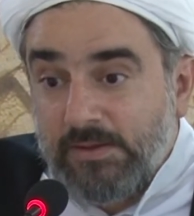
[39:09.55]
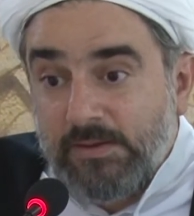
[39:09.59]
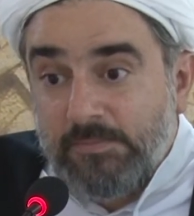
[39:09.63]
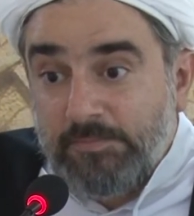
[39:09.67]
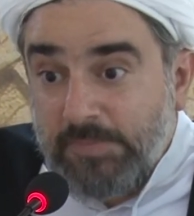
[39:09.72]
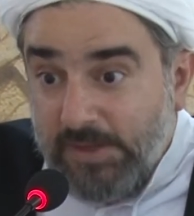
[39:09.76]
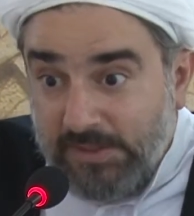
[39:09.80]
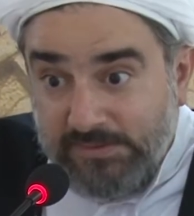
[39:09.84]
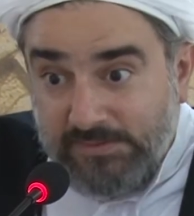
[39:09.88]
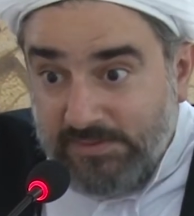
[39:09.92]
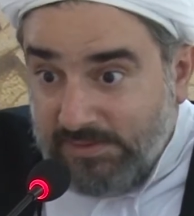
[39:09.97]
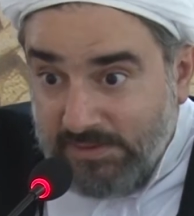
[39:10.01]

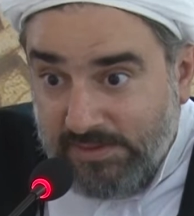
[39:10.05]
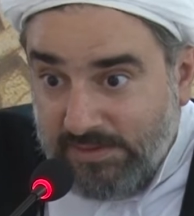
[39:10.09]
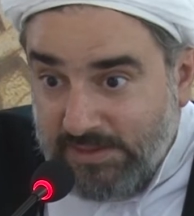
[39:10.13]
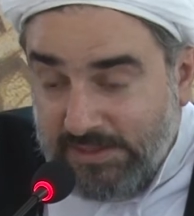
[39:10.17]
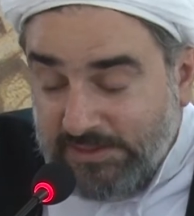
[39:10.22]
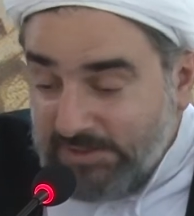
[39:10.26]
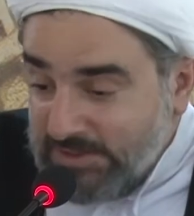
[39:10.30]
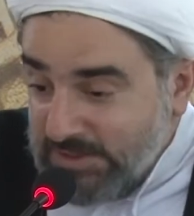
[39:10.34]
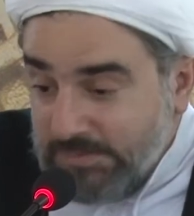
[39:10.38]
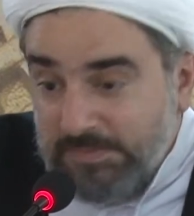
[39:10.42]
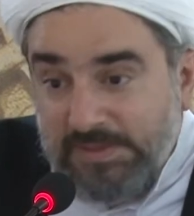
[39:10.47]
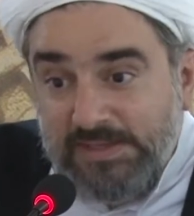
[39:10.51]
But
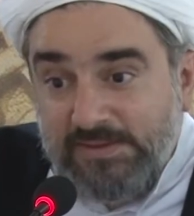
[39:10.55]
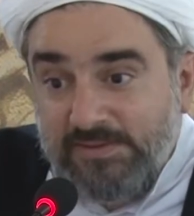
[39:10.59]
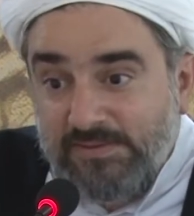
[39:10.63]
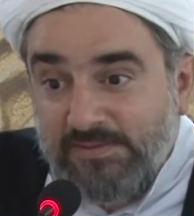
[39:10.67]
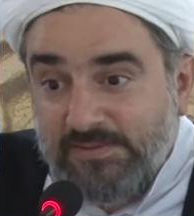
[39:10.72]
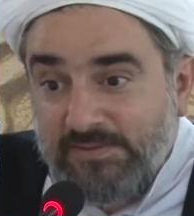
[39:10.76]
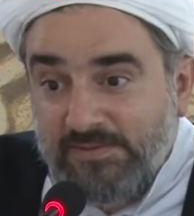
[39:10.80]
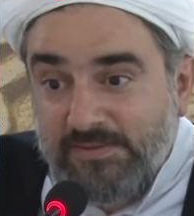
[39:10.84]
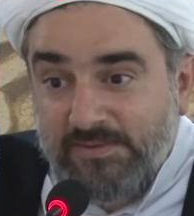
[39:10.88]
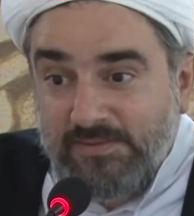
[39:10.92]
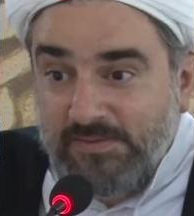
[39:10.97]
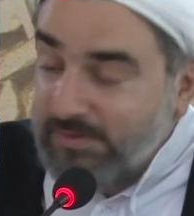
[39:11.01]
it doesn't mean
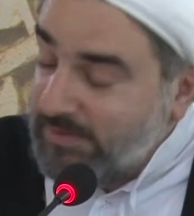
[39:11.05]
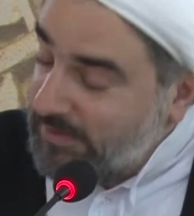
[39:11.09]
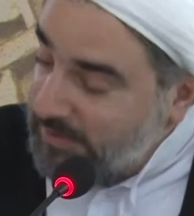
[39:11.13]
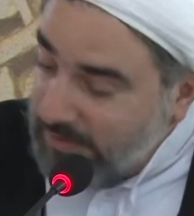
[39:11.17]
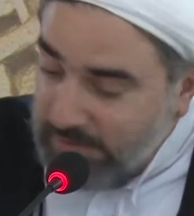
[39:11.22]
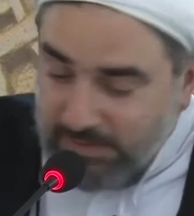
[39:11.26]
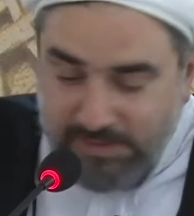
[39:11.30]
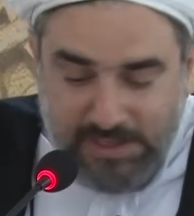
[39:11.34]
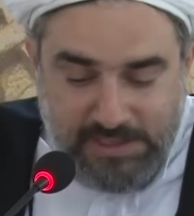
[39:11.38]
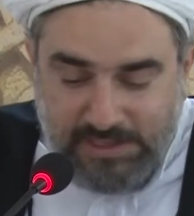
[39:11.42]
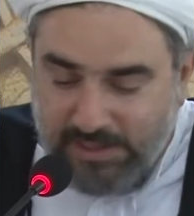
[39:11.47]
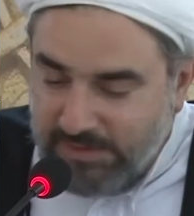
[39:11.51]

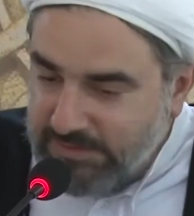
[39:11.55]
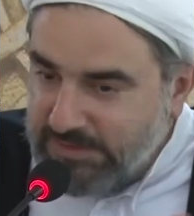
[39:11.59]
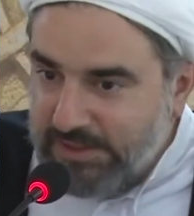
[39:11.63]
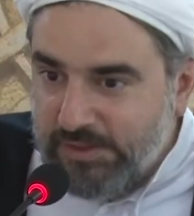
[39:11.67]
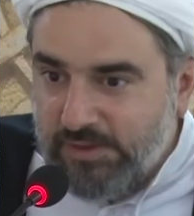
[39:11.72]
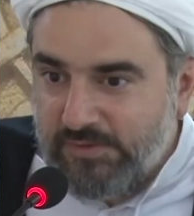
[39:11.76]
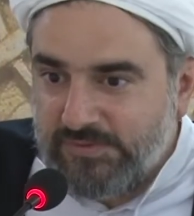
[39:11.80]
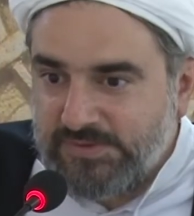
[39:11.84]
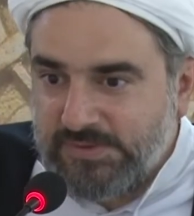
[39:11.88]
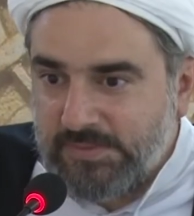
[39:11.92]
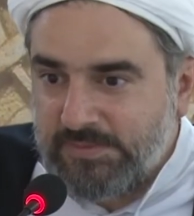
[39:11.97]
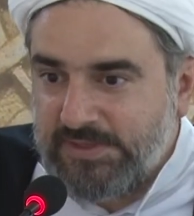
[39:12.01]
they can think
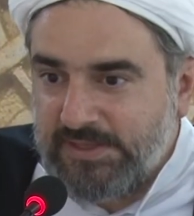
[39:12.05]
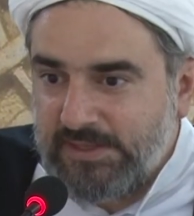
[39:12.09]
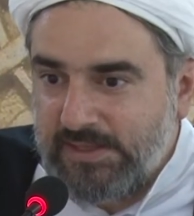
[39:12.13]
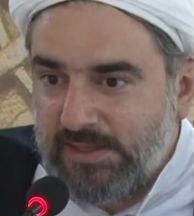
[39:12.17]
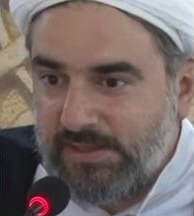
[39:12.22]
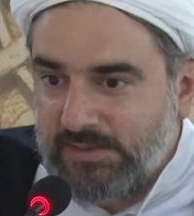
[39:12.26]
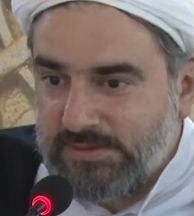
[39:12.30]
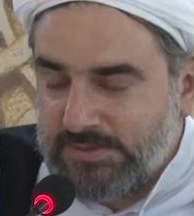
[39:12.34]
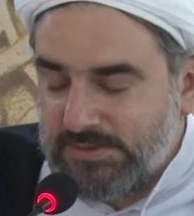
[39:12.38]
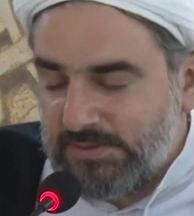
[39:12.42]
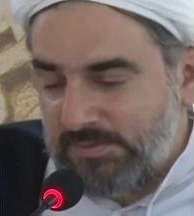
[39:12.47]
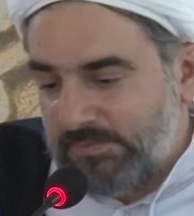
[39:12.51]
of something
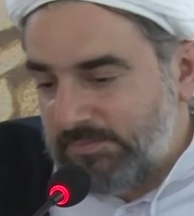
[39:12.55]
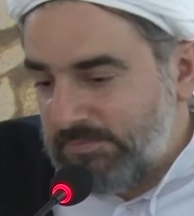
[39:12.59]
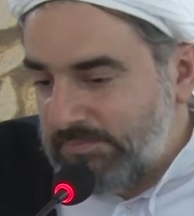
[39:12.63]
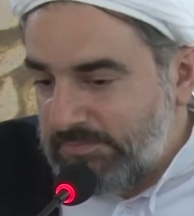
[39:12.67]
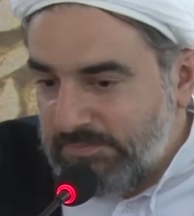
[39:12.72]
else.